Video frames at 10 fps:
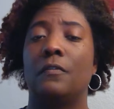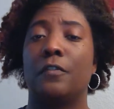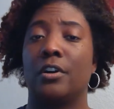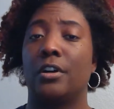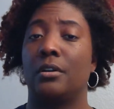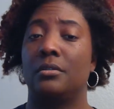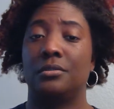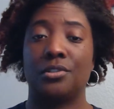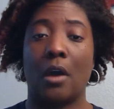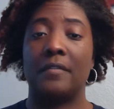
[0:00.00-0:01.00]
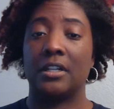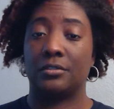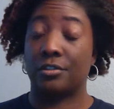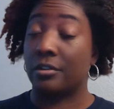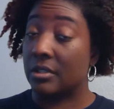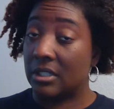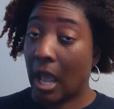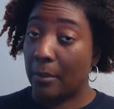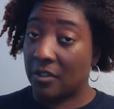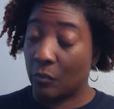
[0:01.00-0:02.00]
for solving certain
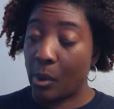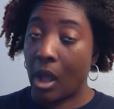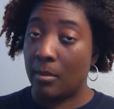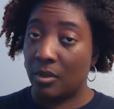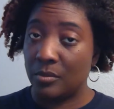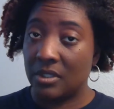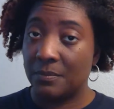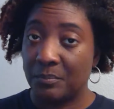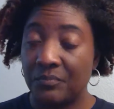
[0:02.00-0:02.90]
types of problems?